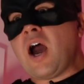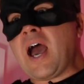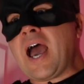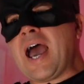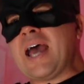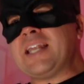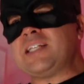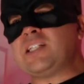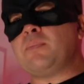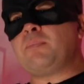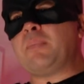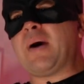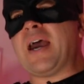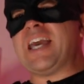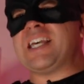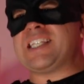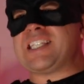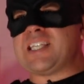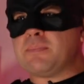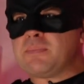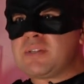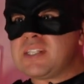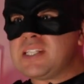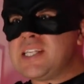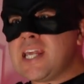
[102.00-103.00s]
had to pay a
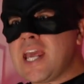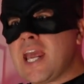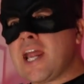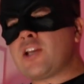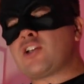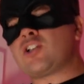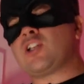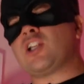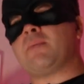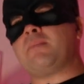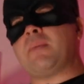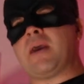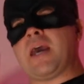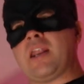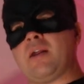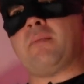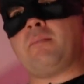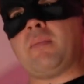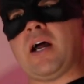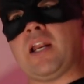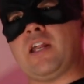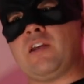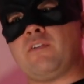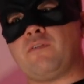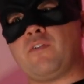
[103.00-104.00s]
substantial amount of
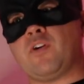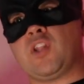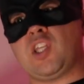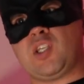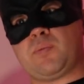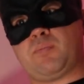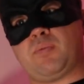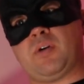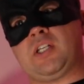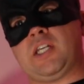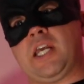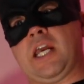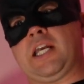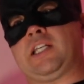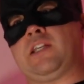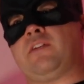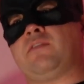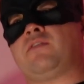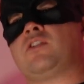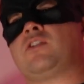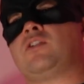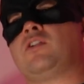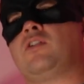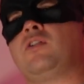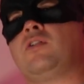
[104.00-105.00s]
money for this protective
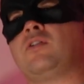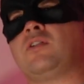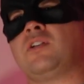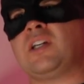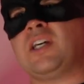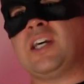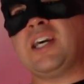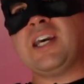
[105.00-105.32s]
suit.